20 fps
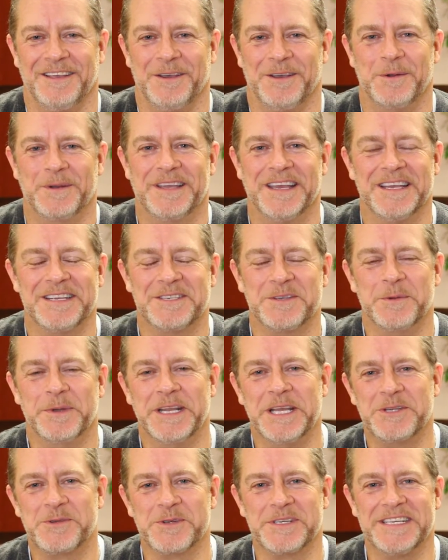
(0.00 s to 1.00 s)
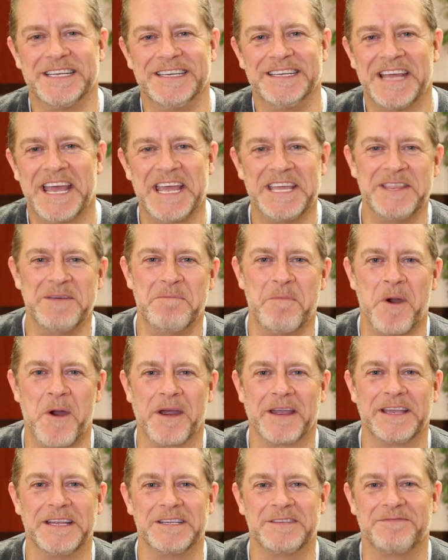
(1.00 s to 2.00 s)
Okay, so an interesting day in the
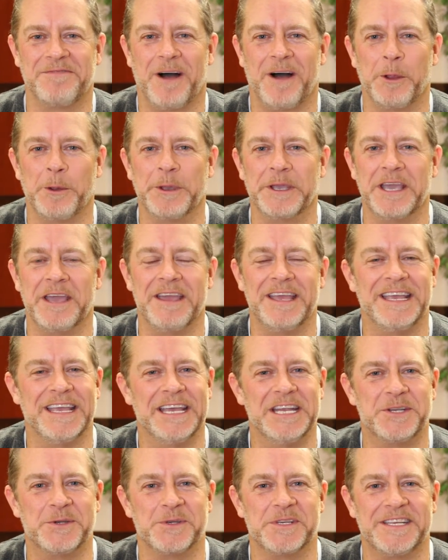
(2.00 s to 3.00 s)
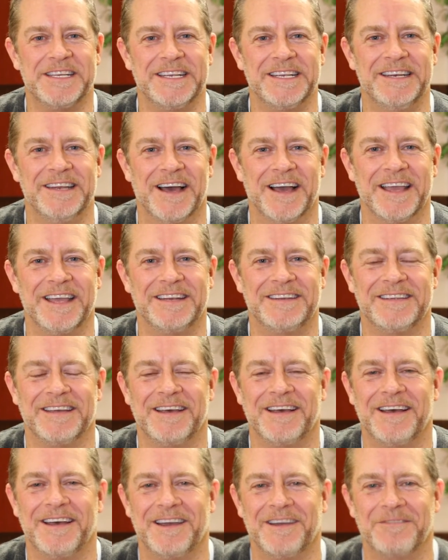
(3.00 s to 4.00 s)
markets following an interesting night
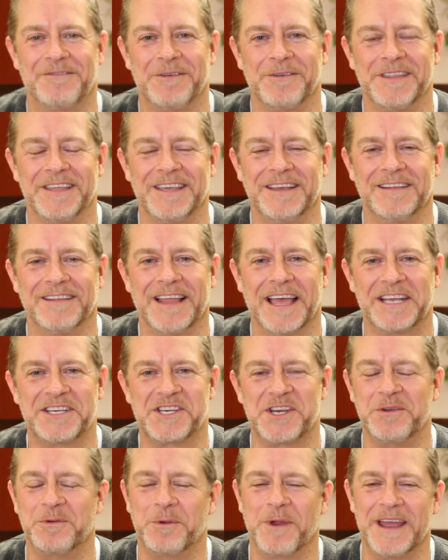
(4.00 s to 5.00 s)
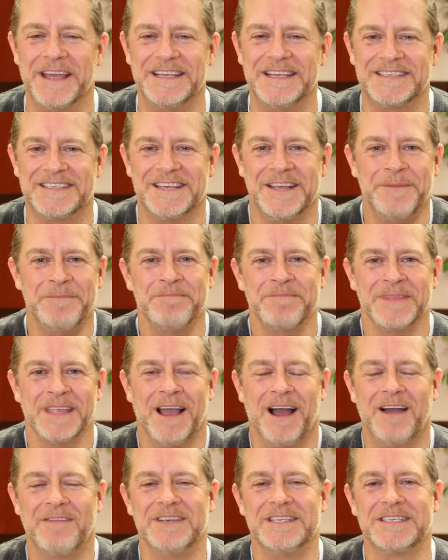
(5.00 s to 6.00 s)
for the election race.
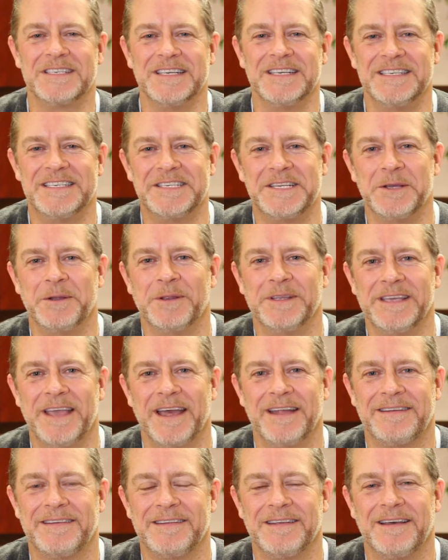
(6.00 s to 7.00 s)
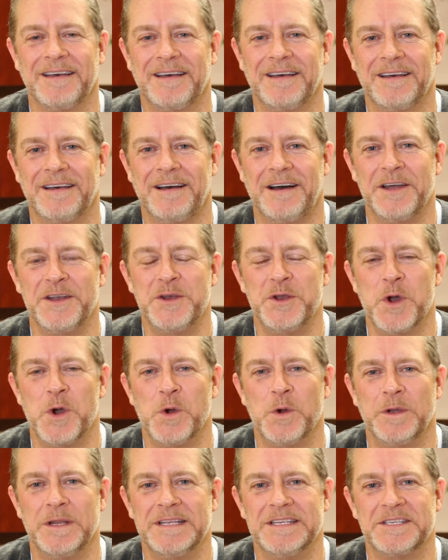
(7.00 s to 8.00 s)
Obviously, still yet
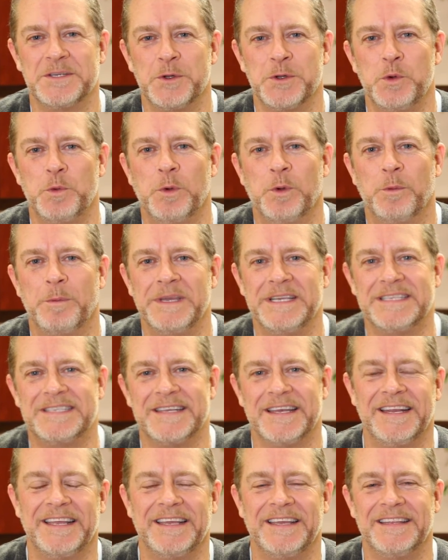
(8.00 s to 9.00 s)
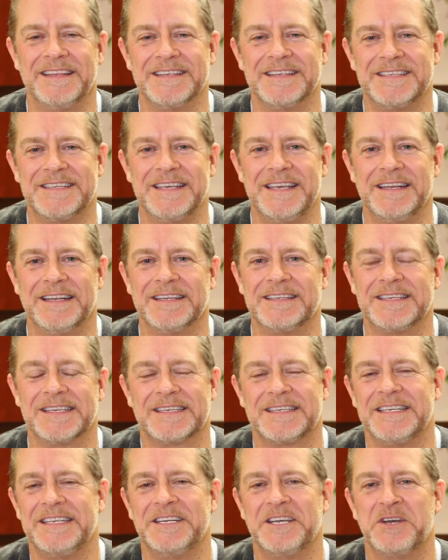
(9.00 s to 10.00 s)
unknown is who will be sitting in the seat at
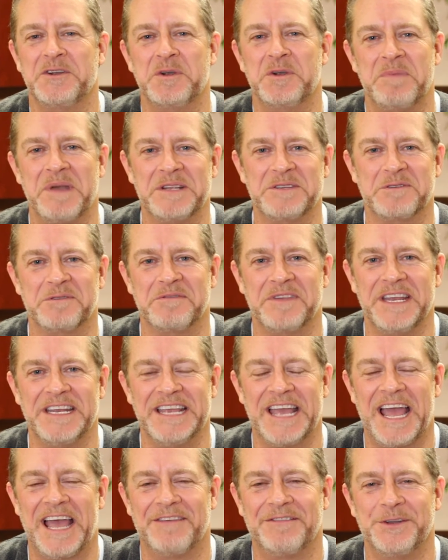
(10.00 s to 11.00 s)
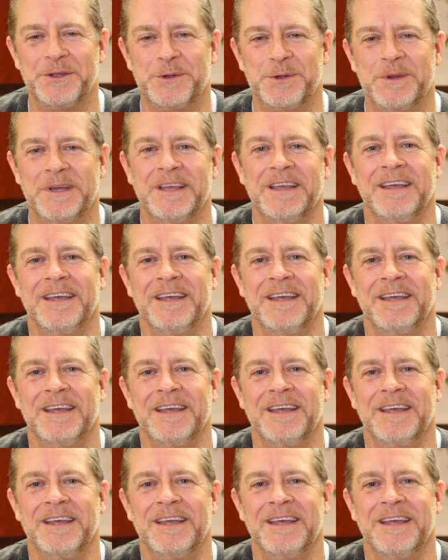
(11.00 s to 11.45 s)
1600 Pennsylvania Avenue